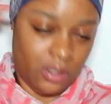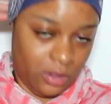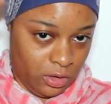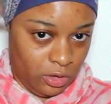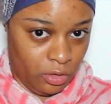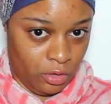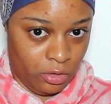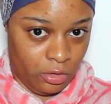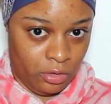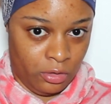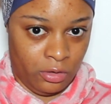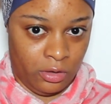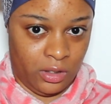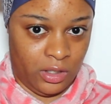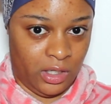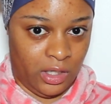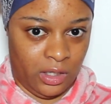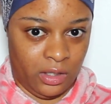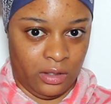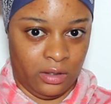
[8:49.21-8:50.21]
your
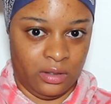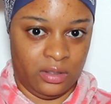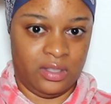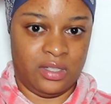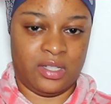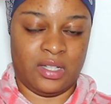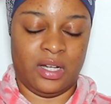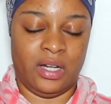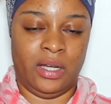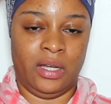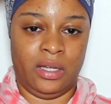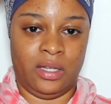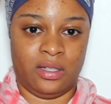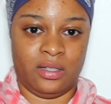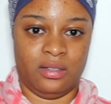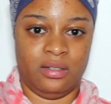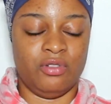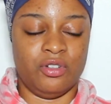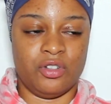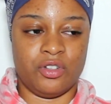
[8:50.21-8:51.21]
hair is like
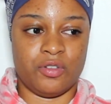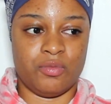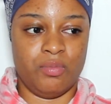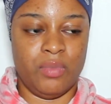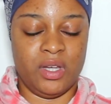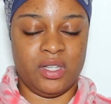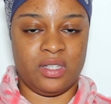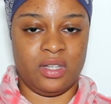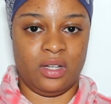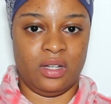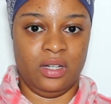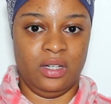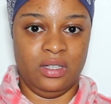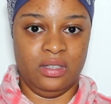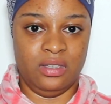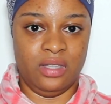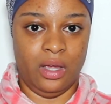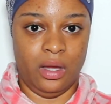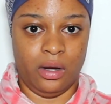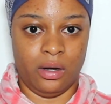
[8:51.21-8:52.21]
just basically
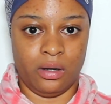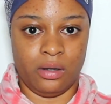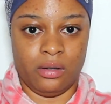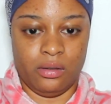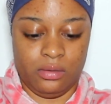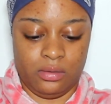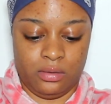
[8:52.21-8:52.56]
there.